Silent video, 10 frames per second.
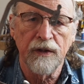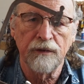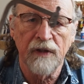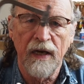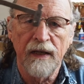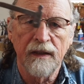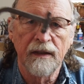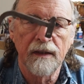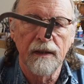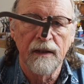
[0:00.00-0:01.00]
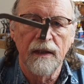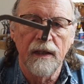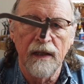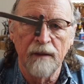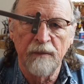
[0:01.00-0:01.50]
that you've got
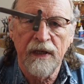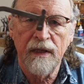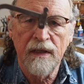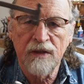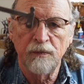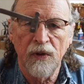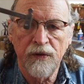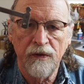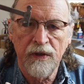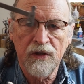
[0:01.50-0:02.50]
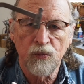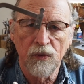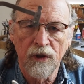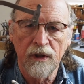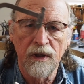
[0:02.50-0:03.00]
because both of these work